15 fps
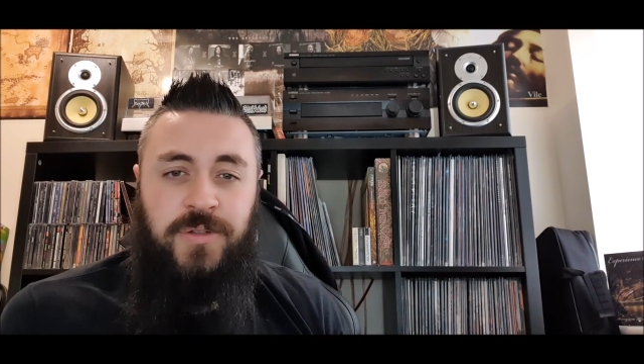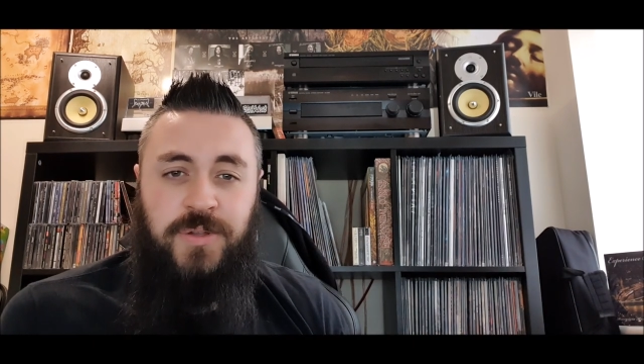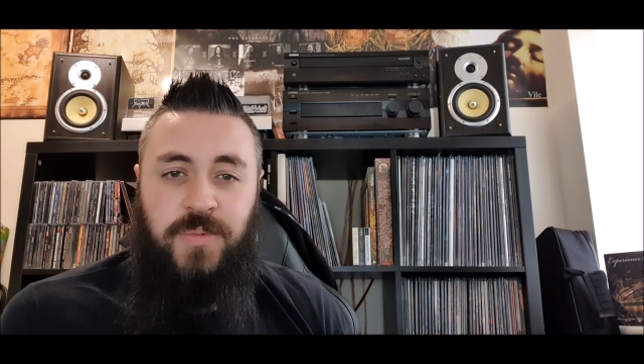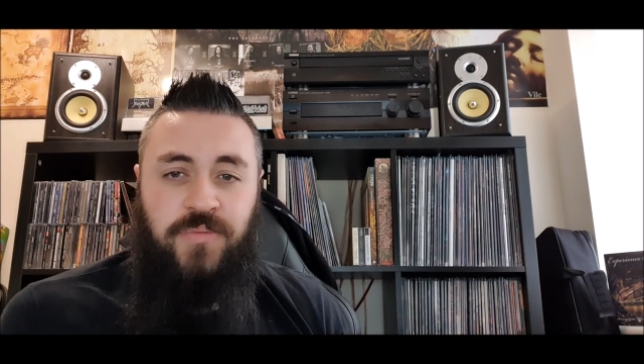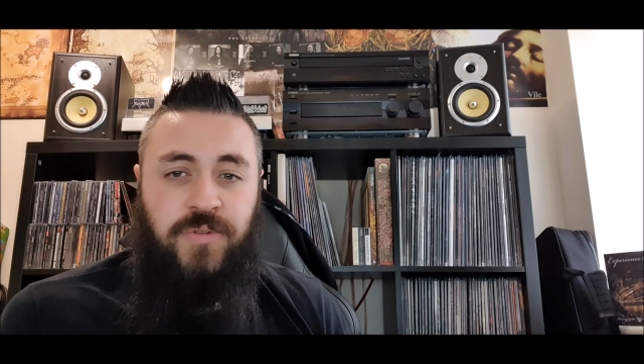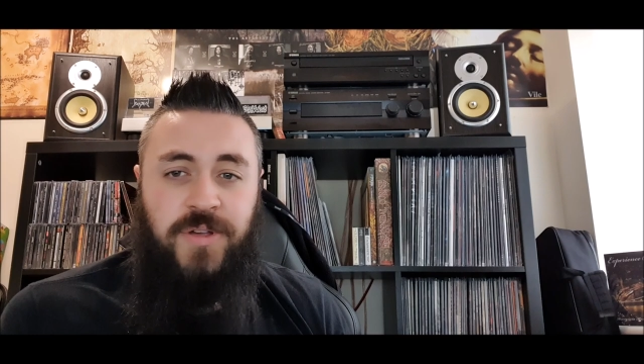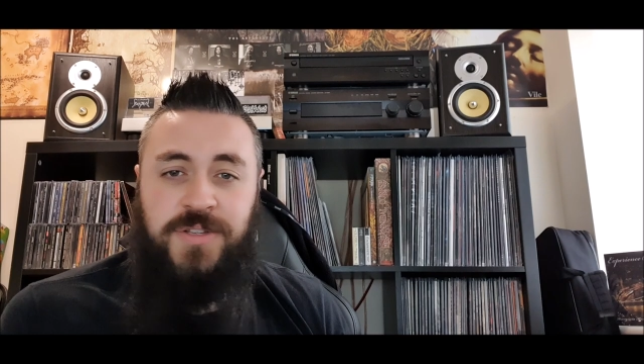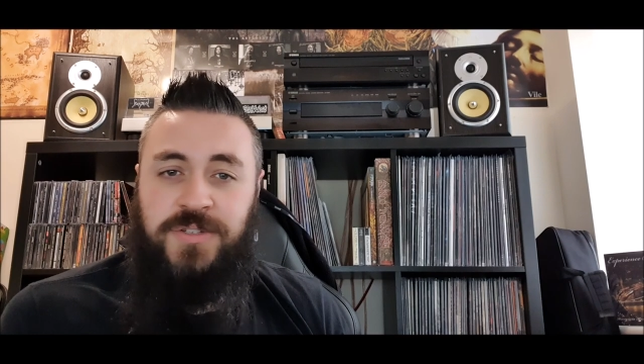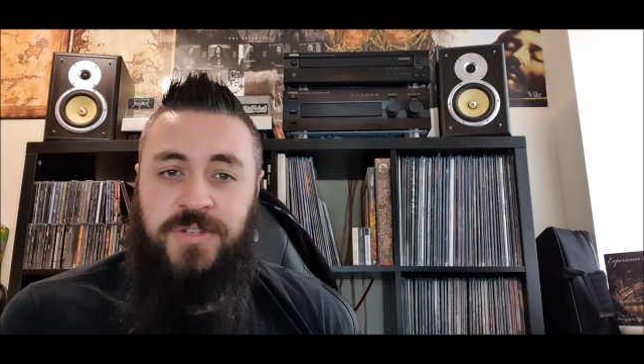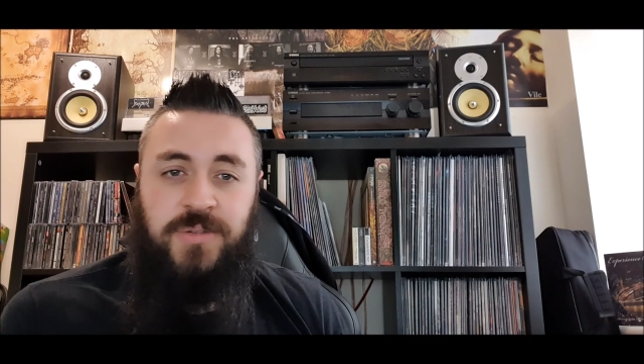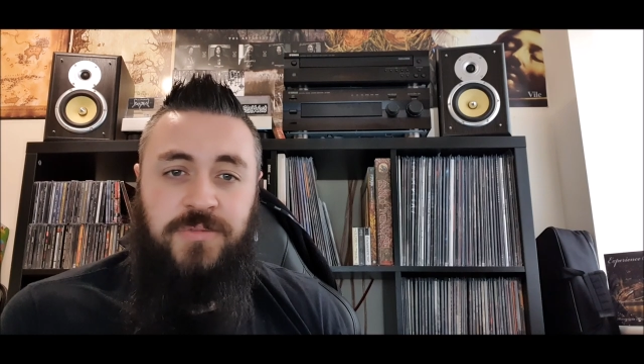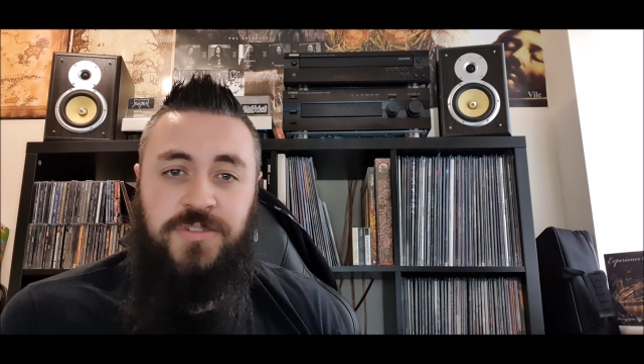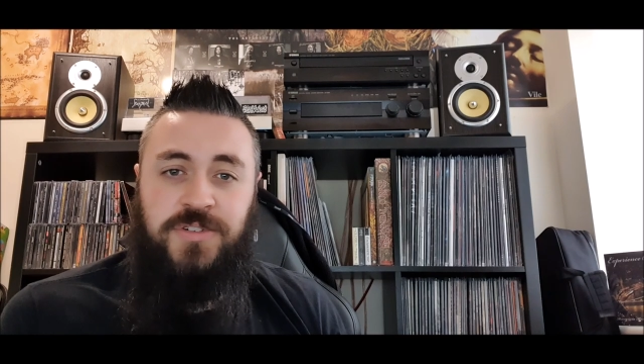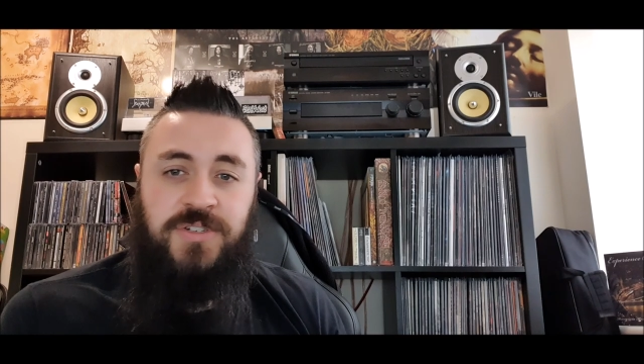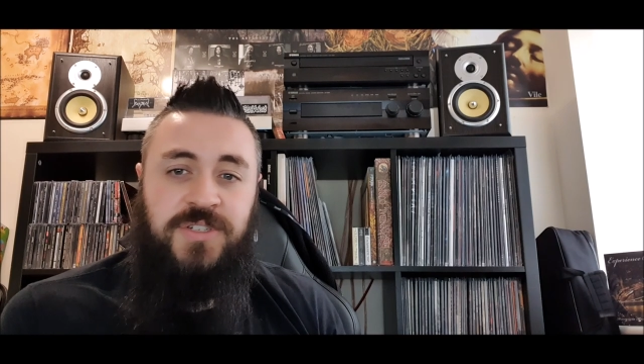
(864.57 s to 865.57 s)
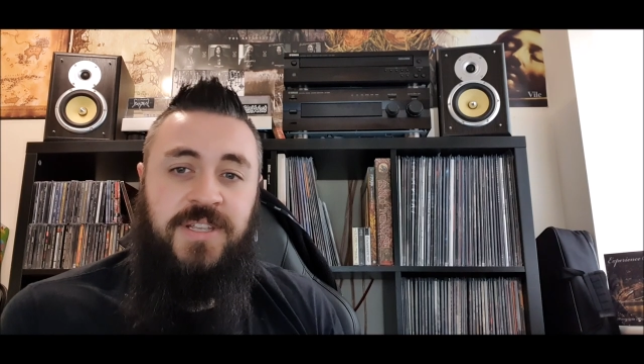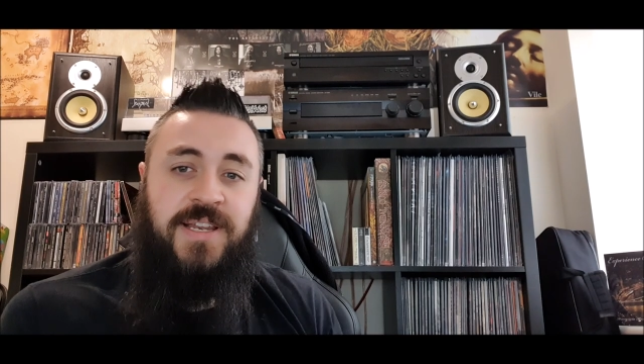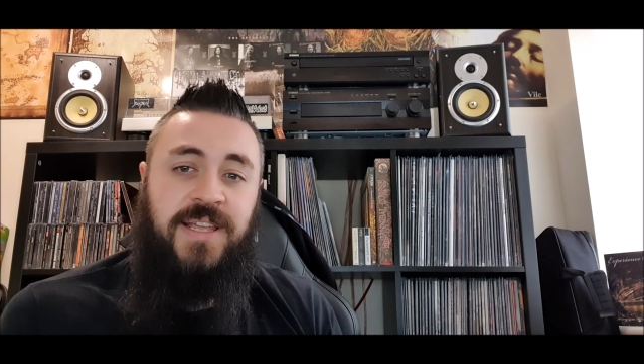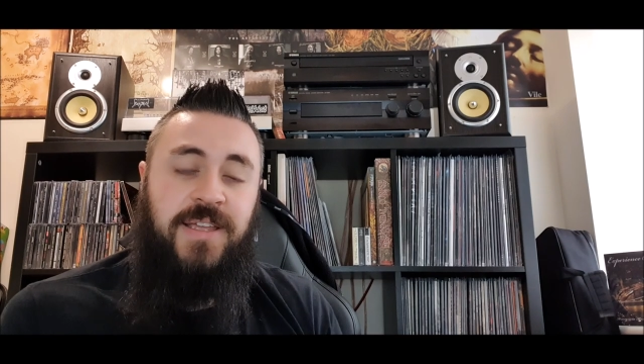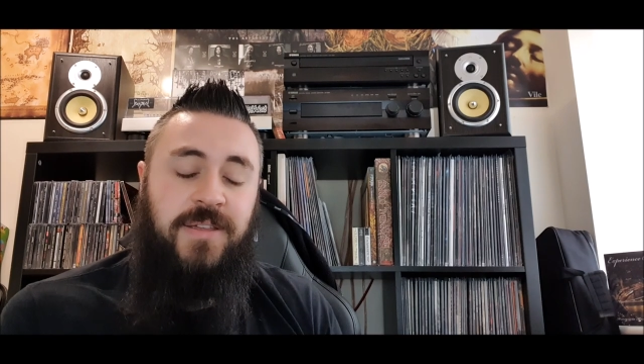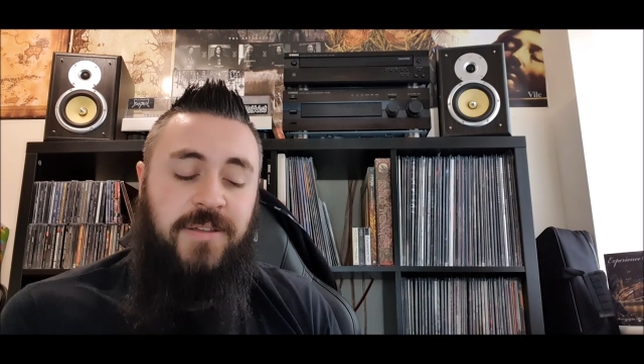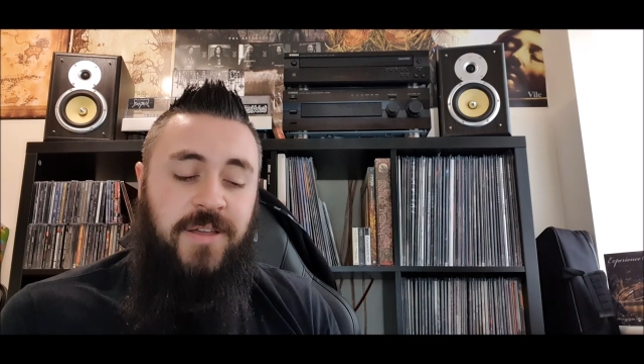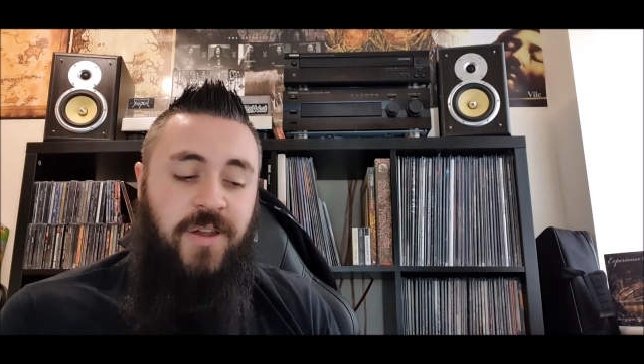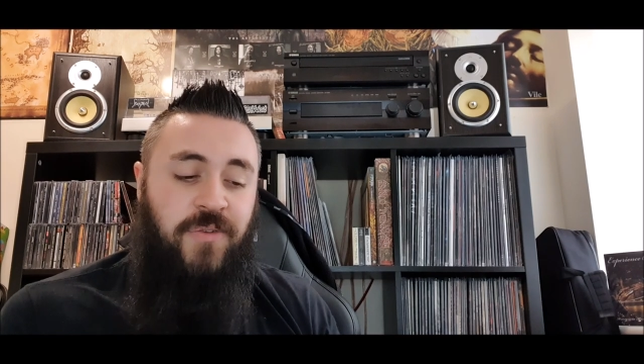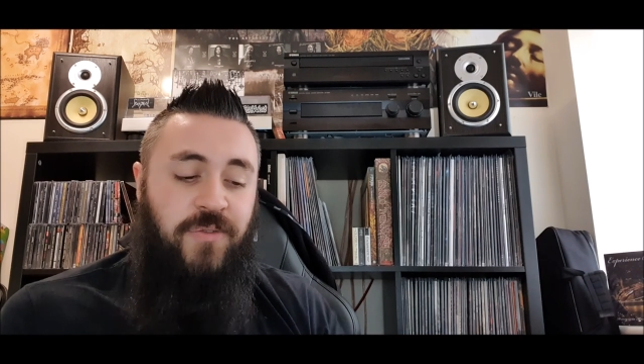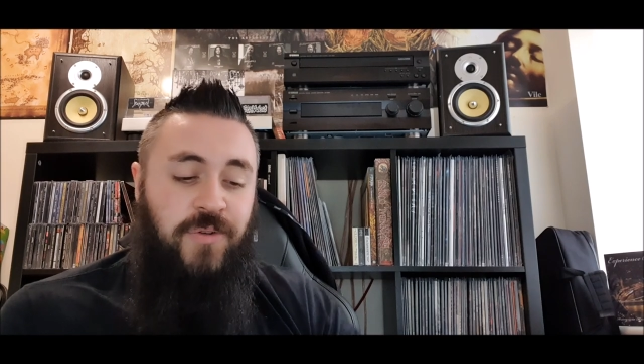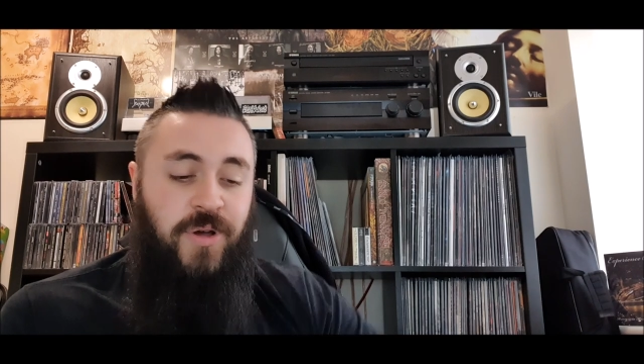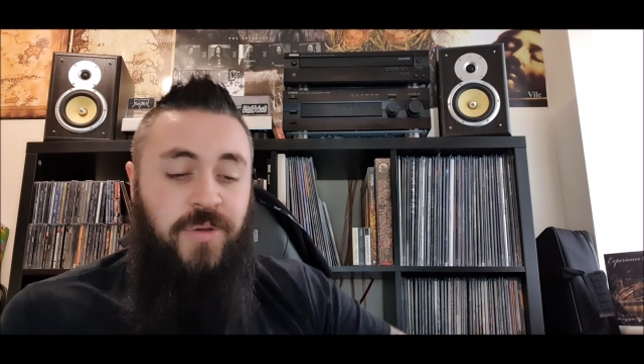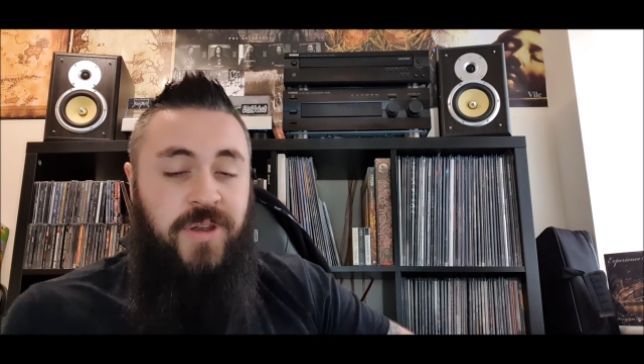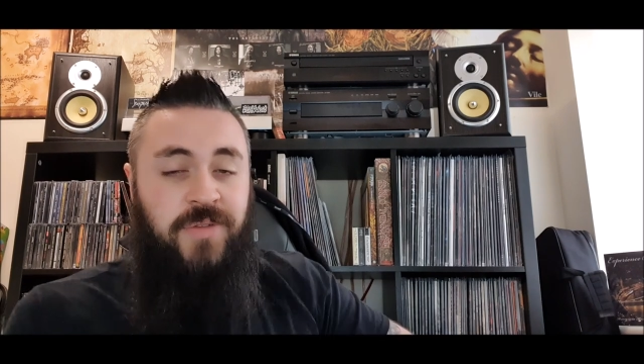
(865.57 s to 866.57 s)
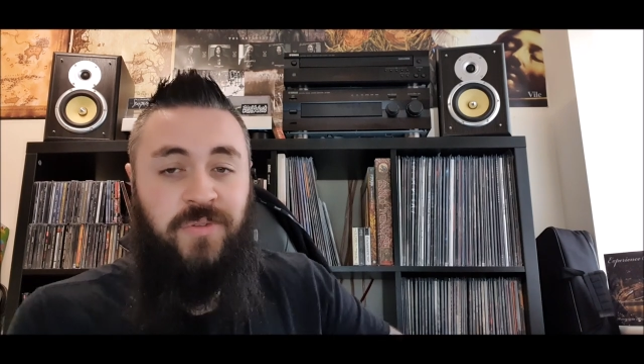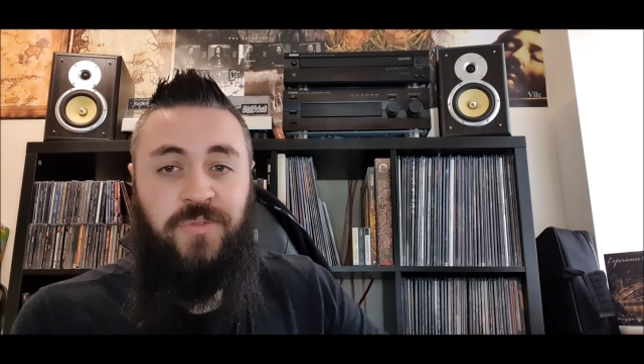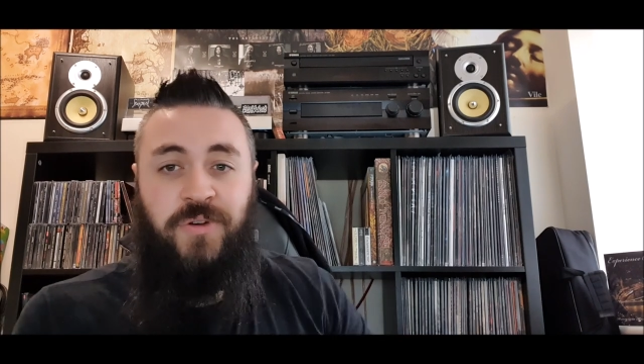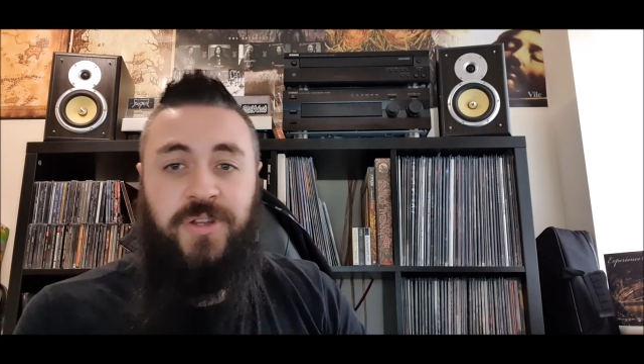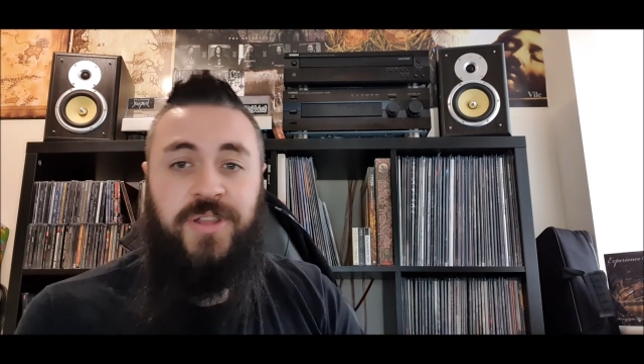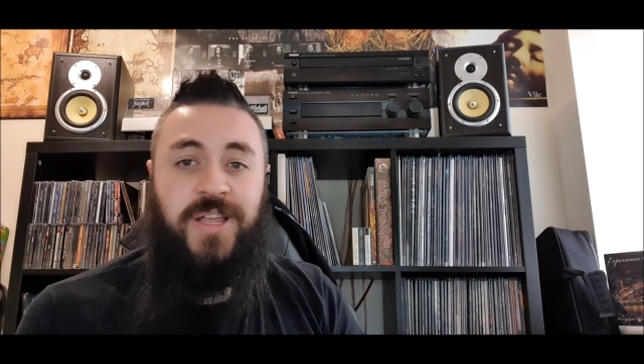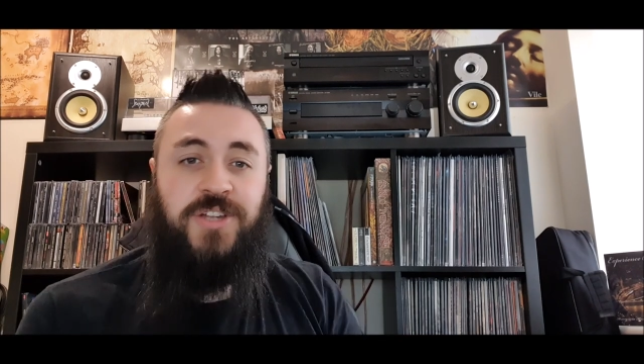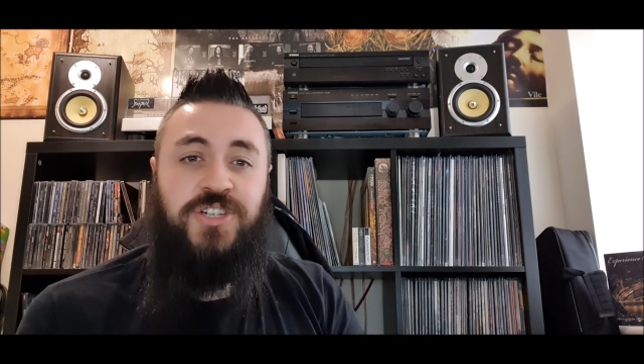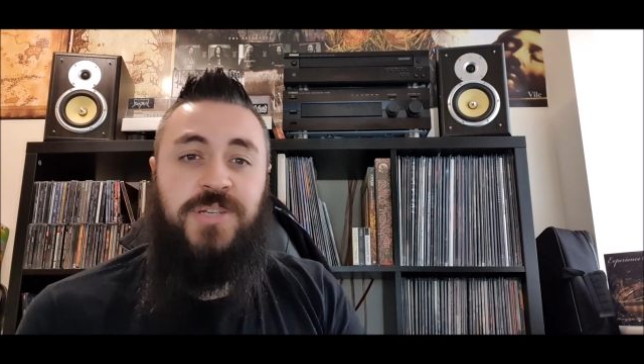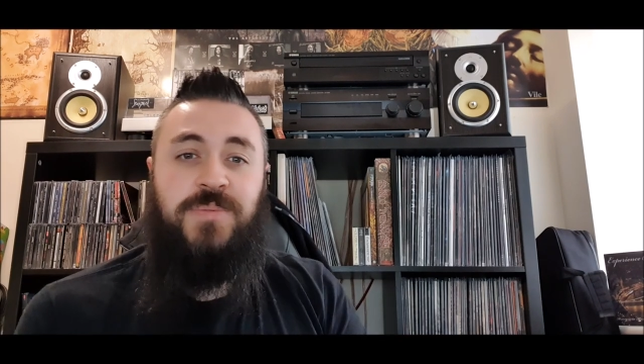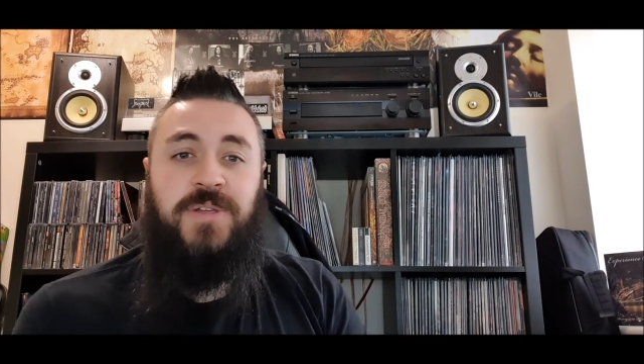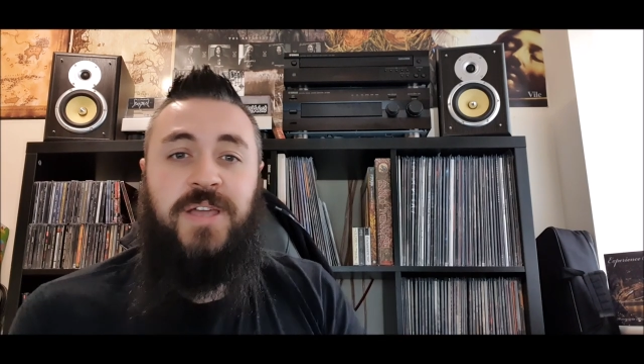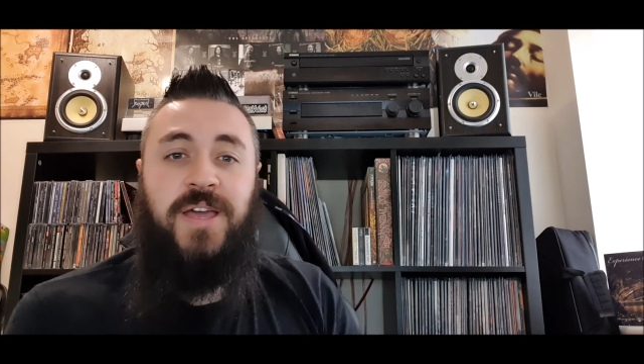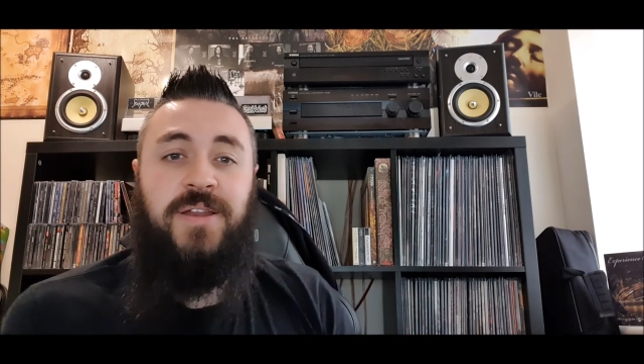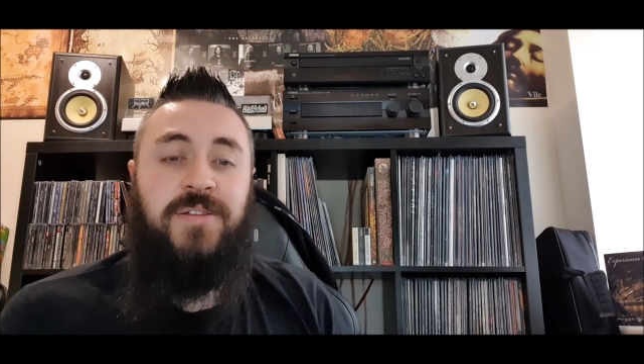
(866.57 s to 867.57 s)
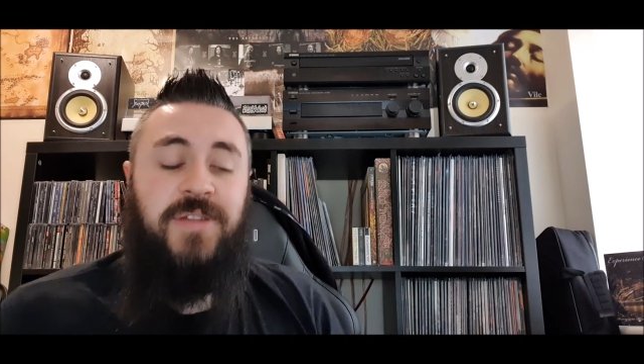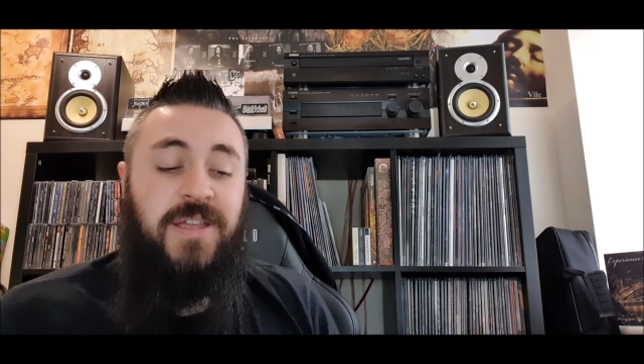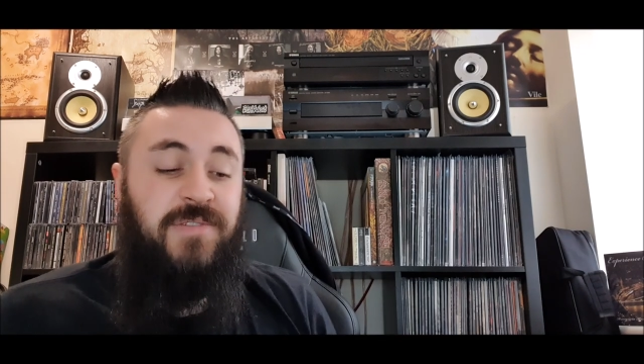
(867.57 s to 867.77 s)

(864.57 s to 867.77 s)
the price on it was just silly, and I thought I'll never find it that cheap again,